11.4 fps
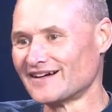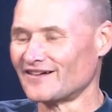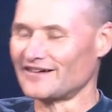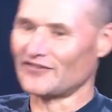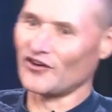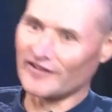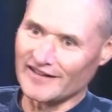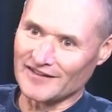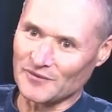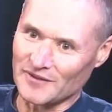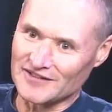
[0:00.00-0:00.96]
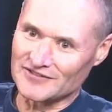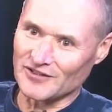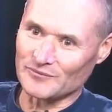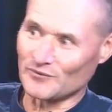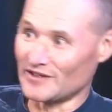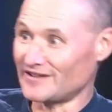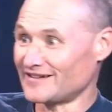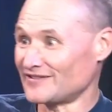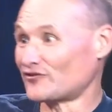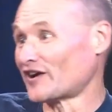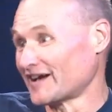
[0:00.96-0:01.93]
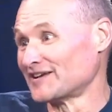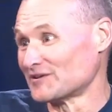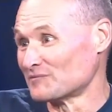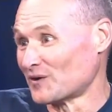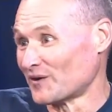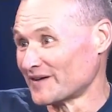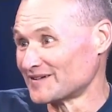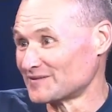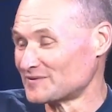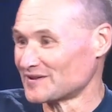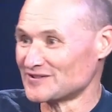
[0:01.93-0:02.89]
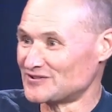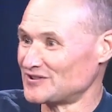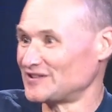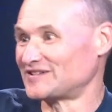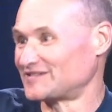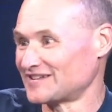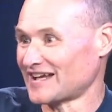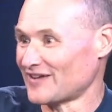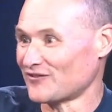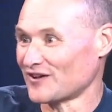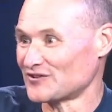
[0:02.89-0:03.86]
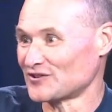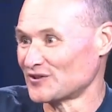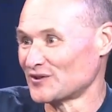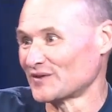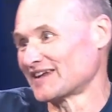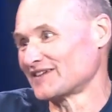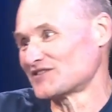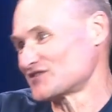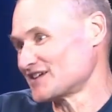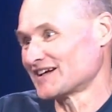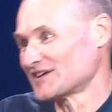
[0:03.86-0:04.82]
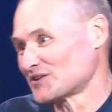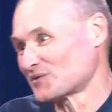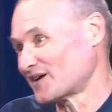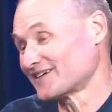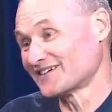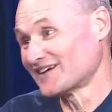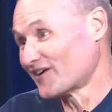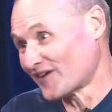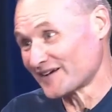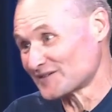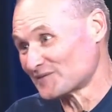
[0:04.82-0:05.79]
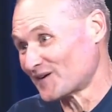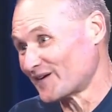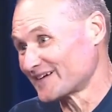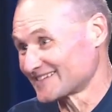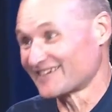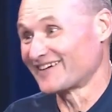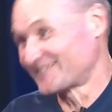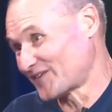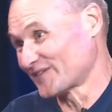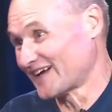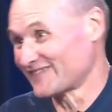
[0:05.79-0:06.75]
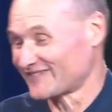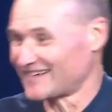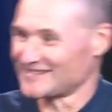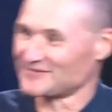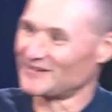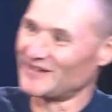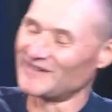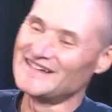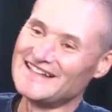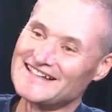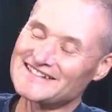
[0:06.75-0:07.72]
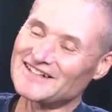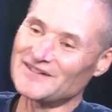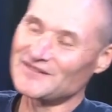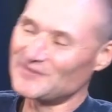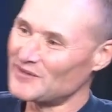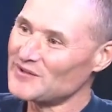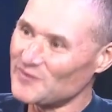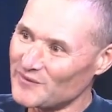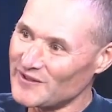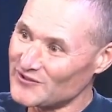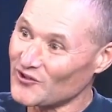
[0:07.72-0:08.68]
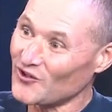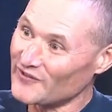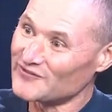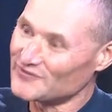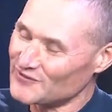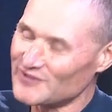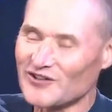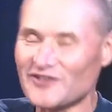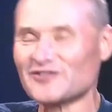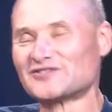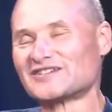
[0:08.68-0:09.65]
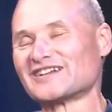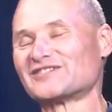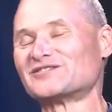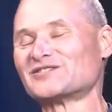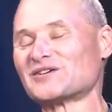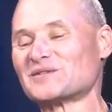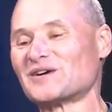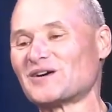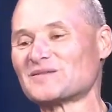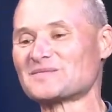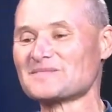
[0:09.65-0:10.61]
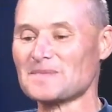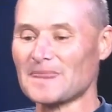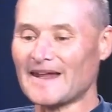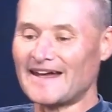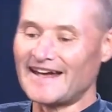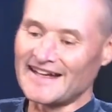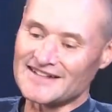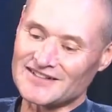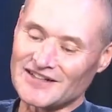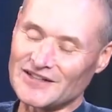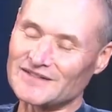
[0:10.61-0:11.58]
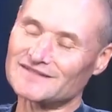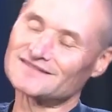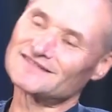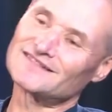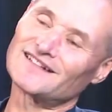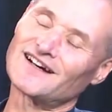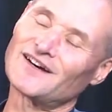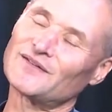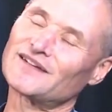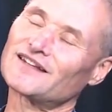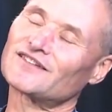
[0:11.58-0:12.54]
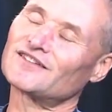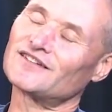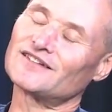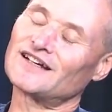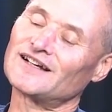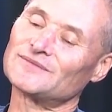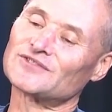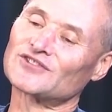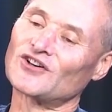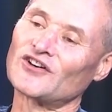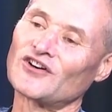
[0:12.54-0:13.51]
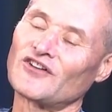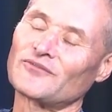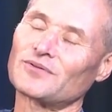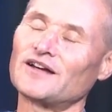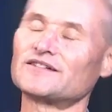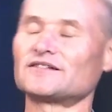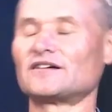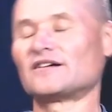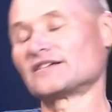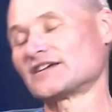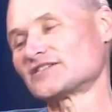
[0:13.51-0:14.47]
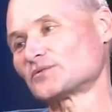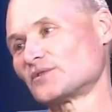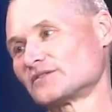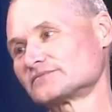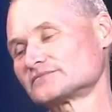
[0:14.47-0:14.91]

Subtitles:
if I needed a wee stop, Raya didn't mind because she'd have one too, and then if she needed one, I didn't mind because I'd probably have one as well. So we travel together really well, and so we get to the skydiving place, and guess what?